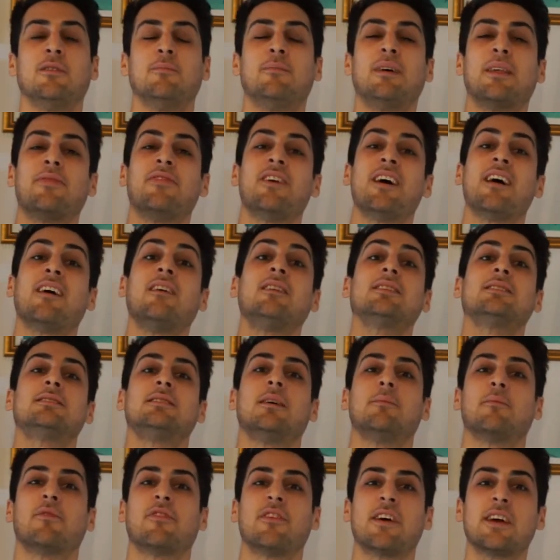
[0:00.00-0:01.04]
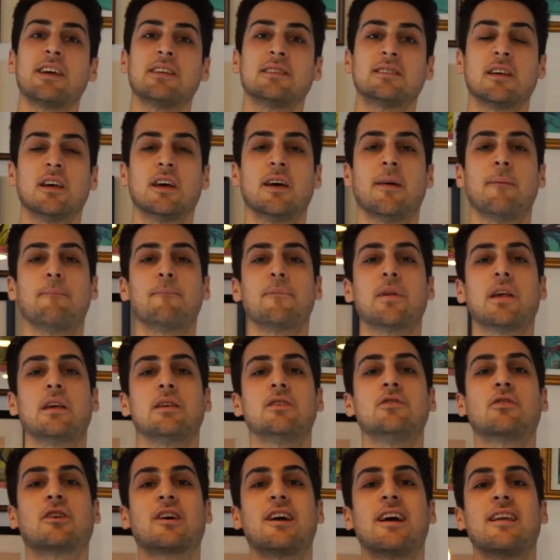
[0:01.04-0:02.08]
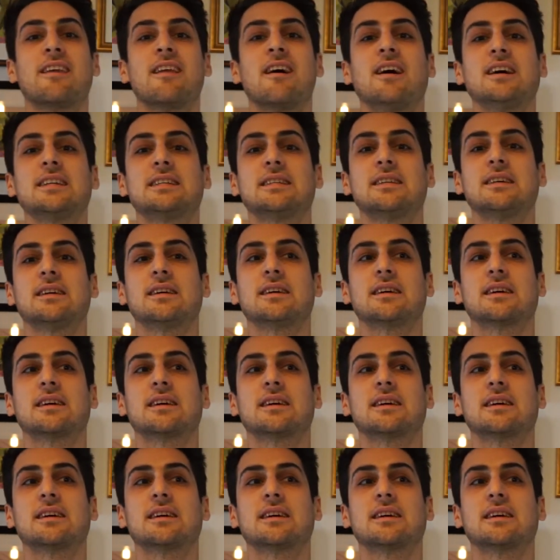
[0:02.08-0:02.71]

but there are some things you cannot